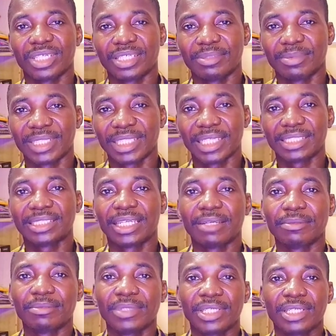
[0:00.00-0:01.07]
by that
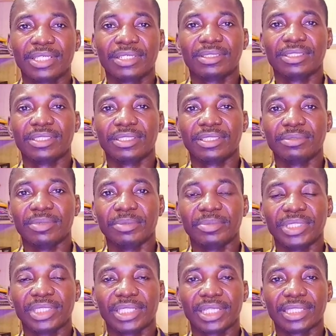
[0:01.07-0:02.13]
time it may
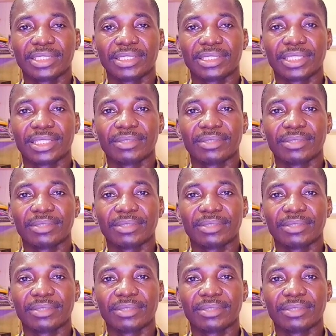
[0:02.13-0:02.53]
mean that